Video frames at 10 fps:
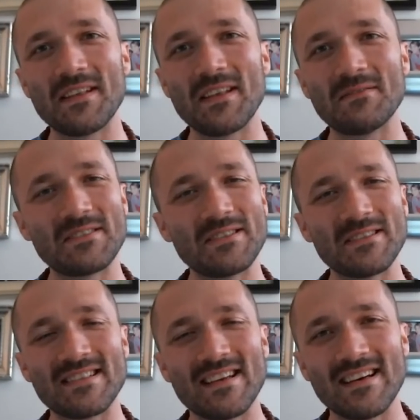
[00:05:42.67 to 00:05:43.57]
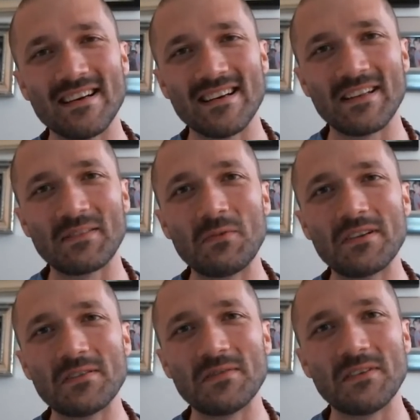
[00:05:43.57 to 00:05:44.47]
So that was just that's
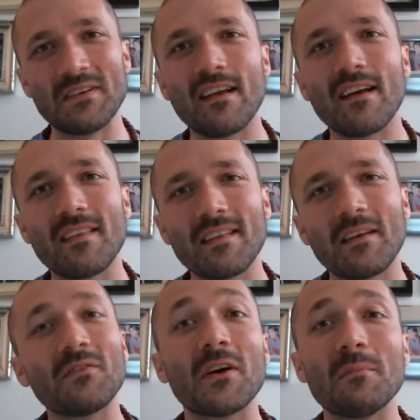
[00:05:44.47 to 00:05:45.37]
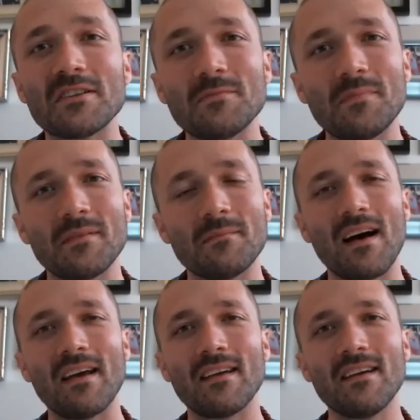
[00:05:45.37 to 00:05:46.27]
wonderful. I think that's very much been
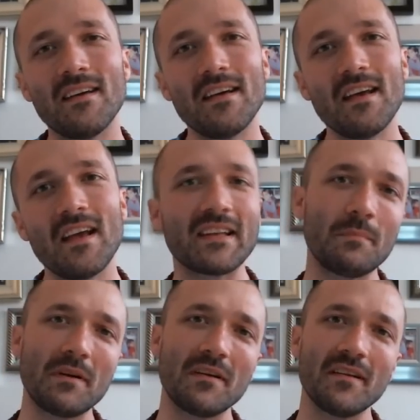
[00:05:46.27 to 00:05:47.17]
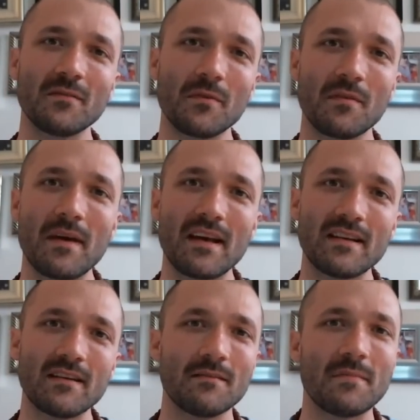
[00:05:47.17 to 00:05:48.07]
my experience with
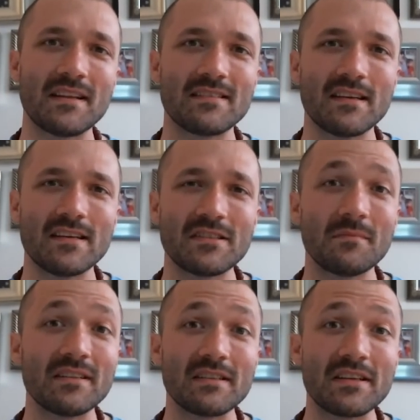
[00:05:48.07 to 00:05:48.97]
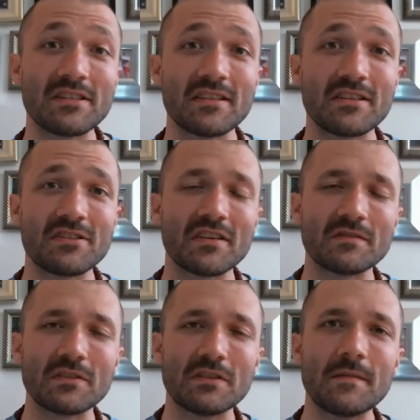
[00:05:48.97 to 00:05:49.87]
meditation in
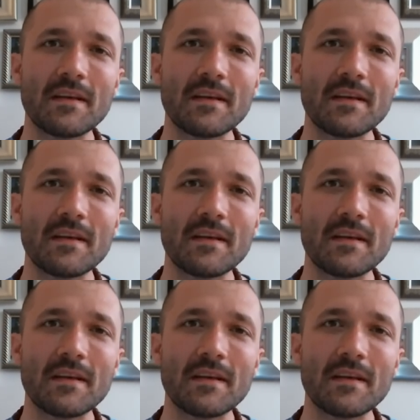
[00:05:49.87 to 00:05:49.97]
general.